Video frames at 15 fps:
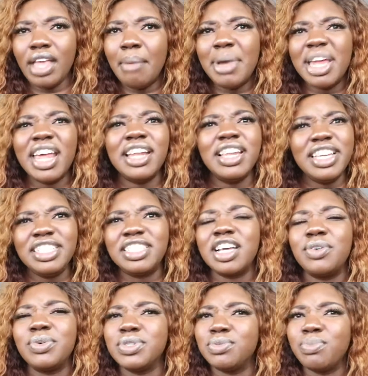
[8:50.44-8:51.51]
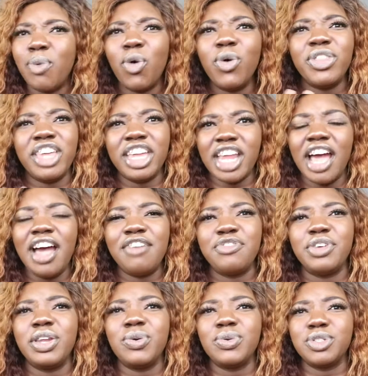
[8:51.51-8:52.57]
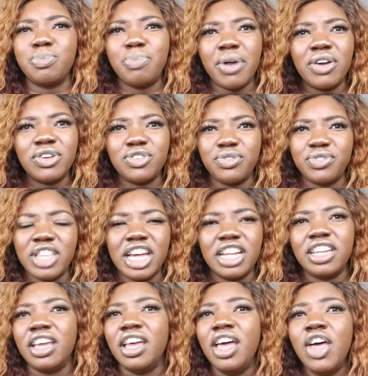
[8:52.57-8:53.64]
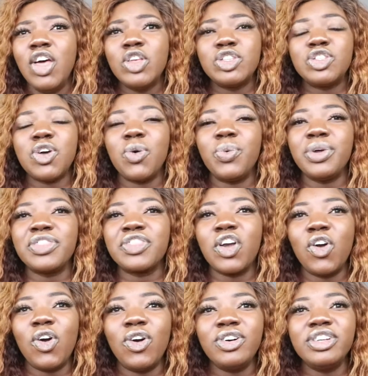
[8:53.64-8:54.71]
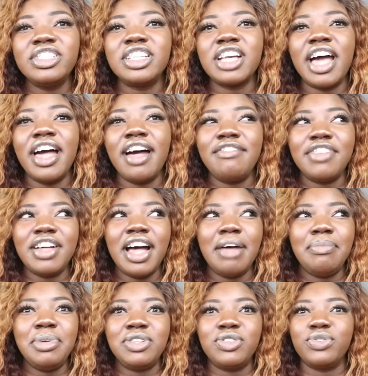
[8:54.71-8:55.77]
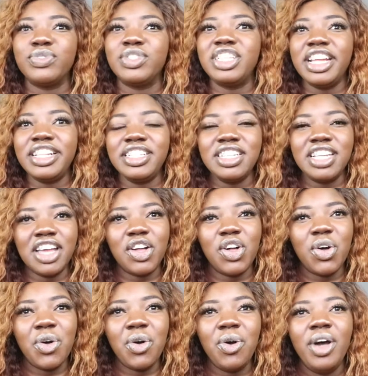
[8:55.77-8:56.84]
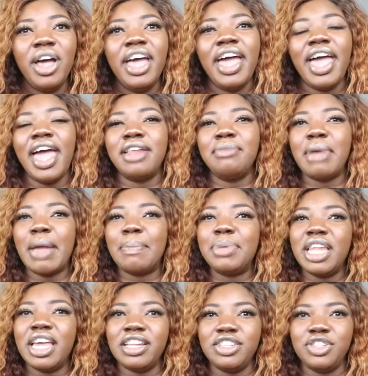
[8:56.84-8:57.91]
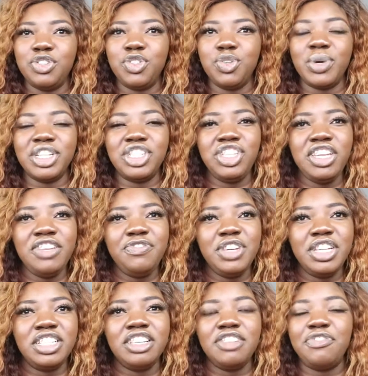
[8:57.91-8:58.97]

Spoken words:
But at least I was more than half, and I was proud of that. So with goals, I have a habit of setting a goal, and my plan is to achieve it.